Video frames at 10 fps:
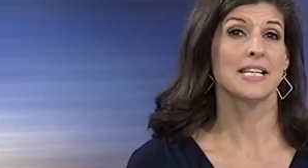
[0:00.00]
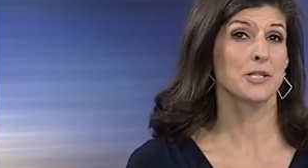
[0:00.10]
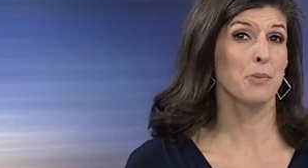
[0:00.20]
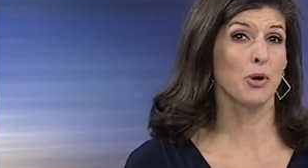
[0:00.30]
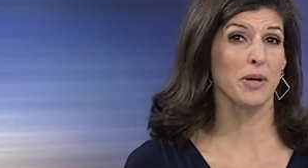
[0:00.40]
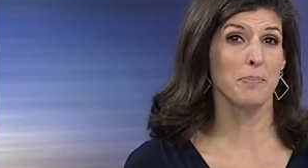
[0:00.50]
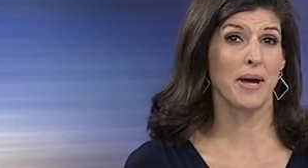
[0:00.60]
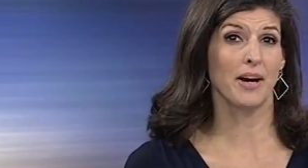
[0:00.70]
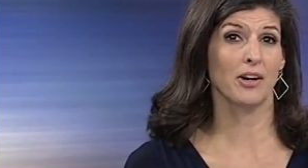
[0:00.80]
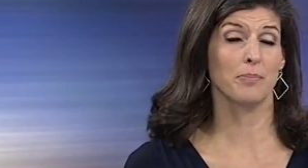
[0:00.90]
Is Smokey
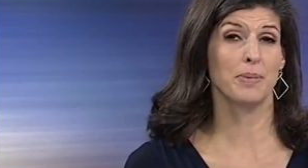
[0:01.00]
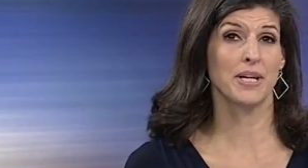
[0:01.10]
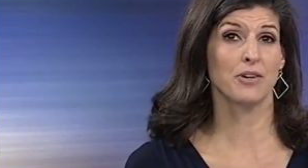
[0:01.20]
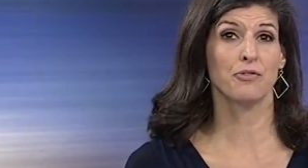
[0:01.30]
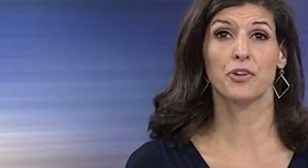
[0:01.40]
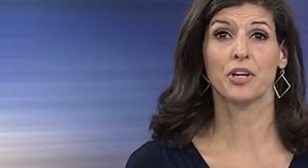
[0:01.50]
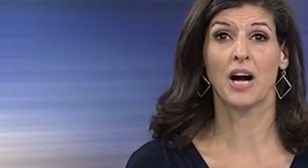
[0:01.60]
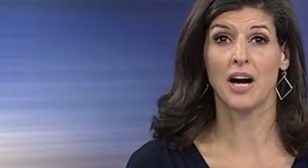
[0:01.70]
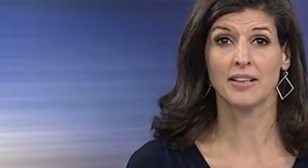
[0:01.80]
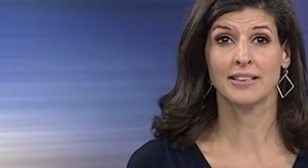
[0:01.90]
Bear being
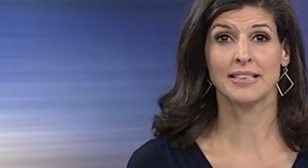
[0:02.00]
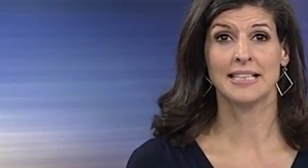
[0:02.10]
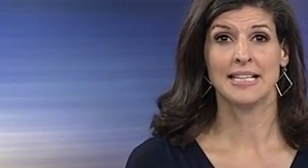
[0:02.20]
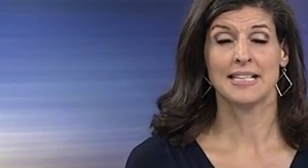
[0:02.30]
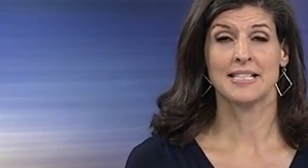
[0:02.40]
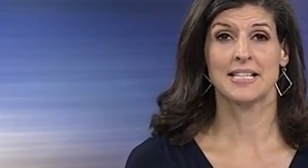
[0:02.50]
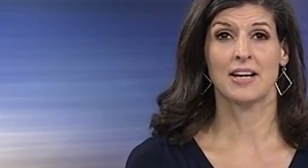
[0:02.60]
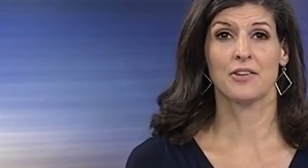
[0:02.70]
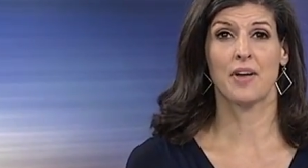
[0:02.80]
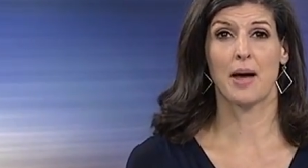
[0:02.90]
forgotten? The
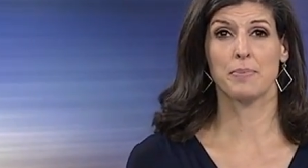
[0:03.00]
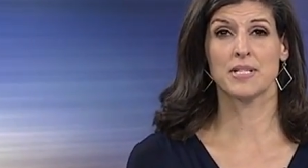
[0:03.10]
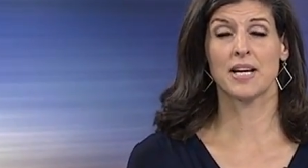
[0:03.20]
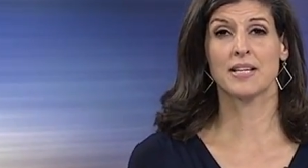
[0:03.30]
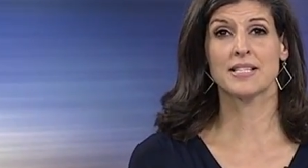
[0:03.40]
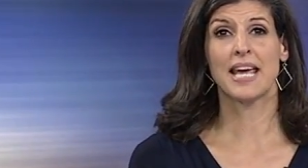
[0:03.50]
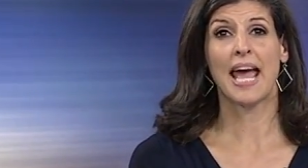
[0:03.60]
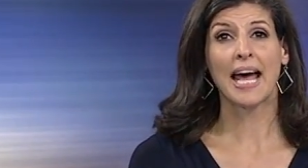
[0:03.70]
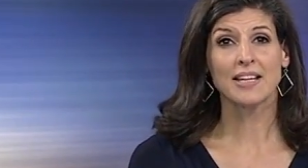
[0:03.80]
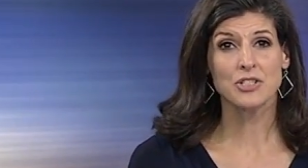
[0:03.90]
town of Capitan has
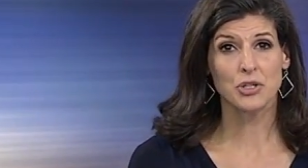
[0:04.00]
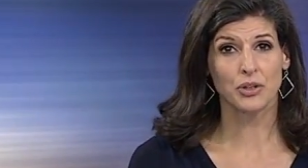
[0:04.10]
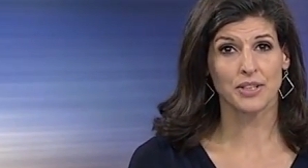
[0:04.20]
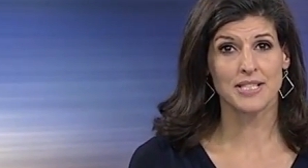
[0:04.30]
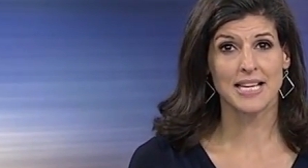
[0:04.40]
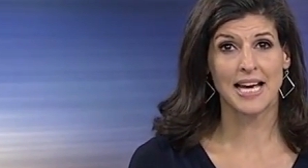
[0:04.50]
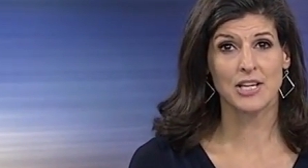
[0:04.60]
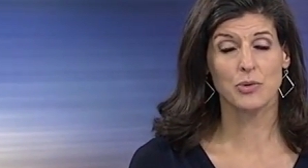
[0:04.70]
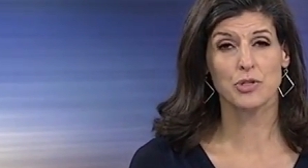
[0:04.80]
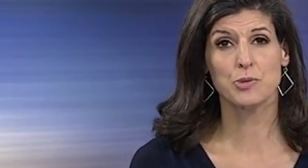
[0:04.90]
canceled its
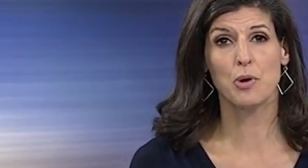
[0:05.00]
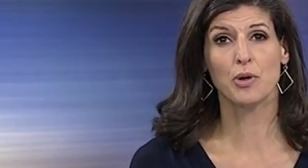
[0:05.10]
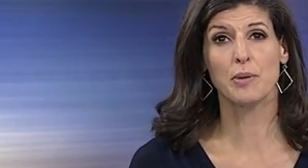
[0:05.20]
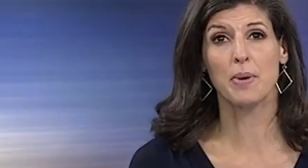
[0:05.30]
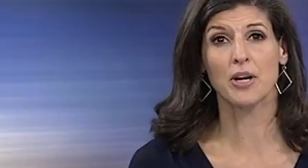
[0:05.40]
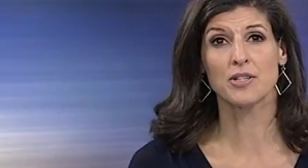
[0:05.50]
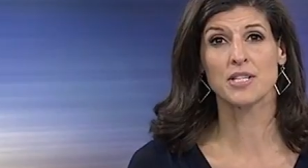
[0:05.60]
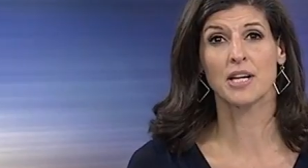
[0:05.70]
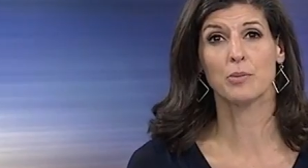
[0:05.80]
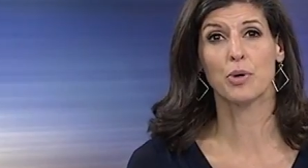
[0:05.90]
annual Smokey Bear
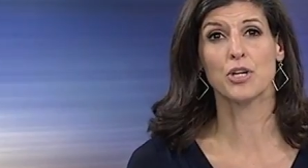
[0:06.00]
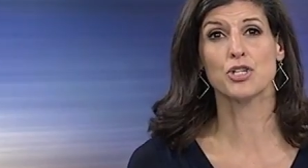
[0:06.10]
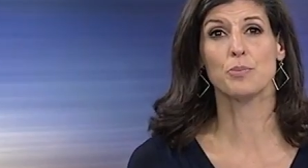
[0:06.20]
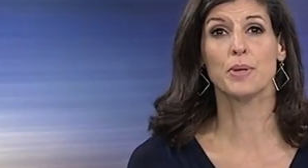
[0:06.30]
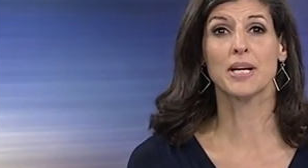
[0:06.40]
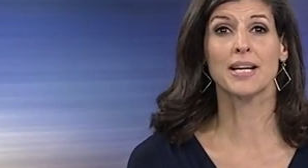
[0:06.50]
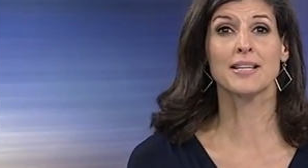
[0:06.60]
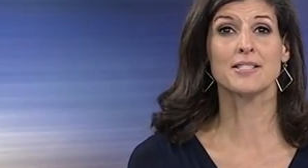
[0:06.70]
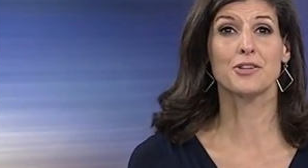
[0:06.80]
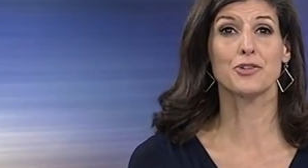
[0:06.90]
celebration
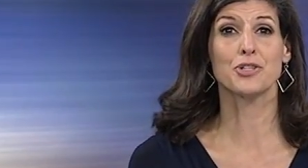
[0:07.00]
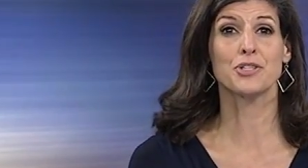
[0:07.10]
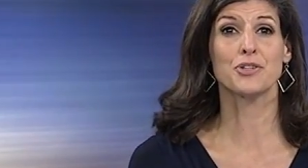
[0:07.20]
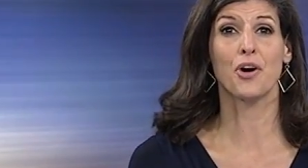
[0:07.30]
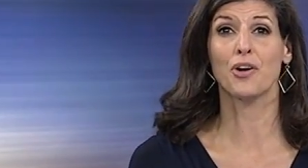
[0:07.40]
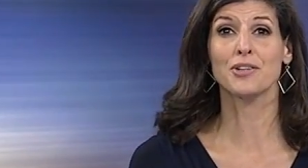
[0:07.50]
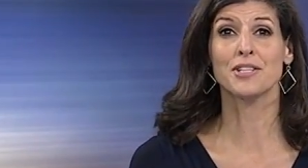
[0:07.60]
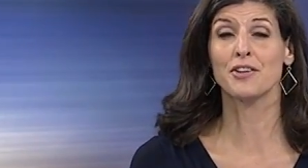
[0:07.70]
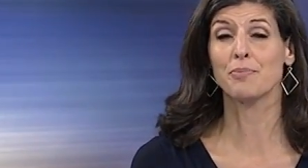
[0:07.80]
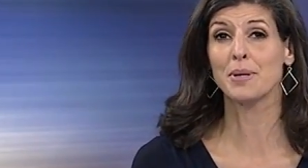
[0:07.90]
because there just aren't
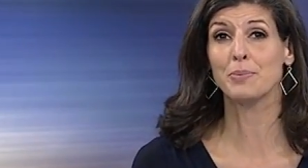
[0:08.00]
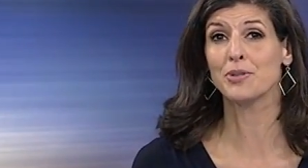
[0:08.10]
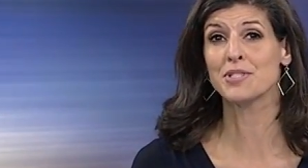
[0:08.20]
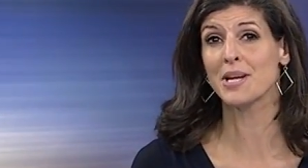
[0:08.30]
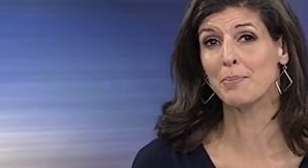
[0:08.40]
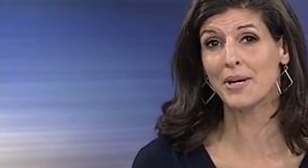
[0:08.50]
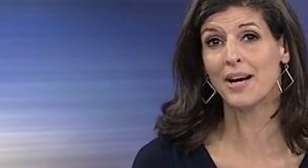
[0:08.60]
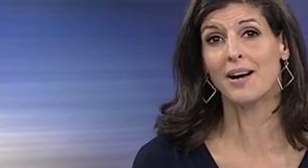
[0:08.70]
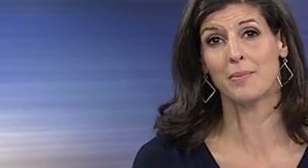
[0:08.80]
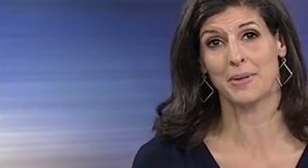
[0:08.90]
enough people stepping
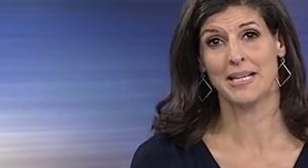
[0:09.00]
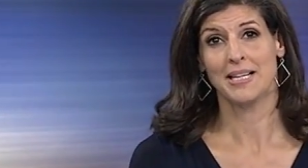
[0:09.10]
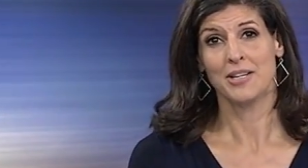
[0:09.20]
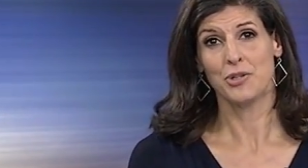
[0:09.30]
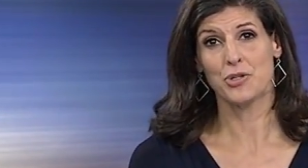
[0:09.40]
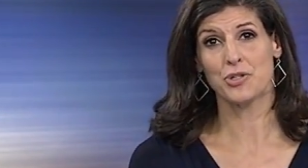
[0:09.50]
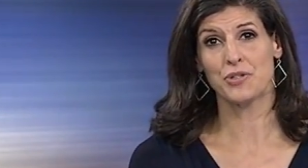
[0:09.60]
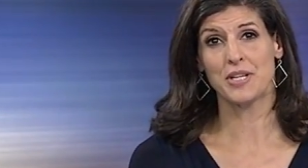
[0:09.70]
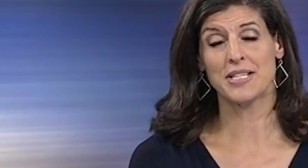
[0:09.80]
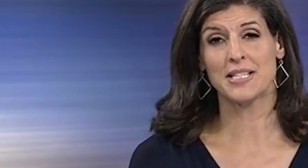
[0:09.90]
up. News
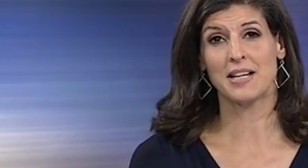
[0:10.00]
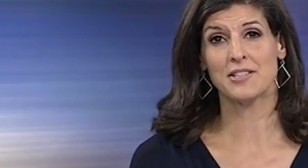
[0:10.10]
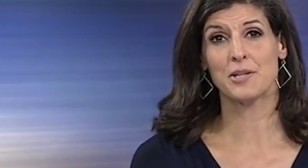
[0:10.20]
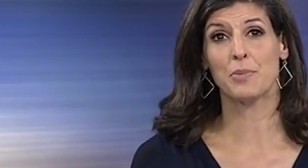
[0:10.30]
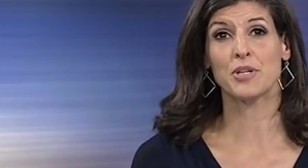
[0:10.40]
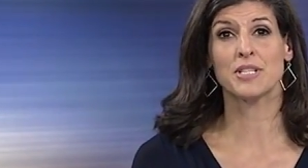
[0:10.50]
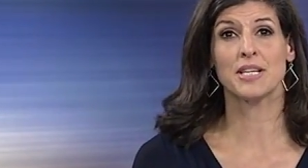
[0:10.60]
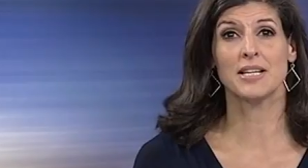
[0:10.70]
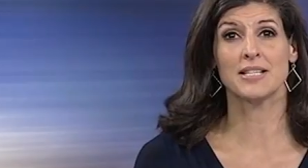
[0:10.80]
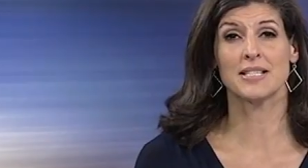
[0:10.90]
13's Alison
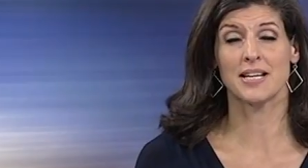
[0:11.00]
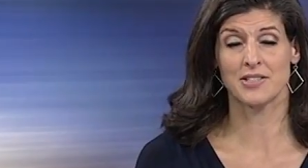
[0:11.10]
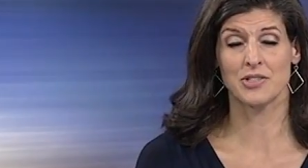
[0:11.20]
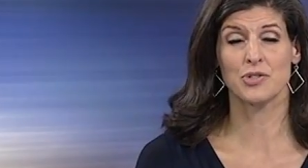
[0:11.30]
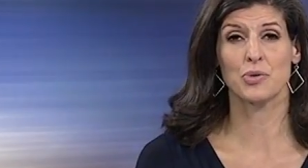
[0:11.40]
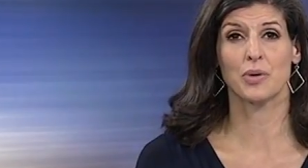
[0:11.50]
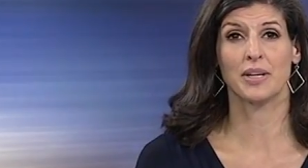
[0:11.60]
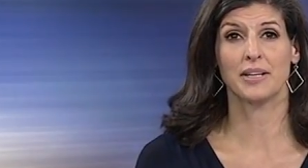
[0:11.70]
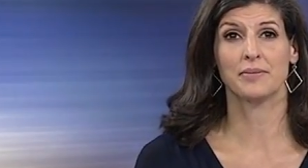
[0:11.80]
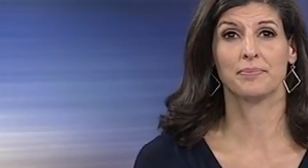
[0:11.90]
Martinez has the story.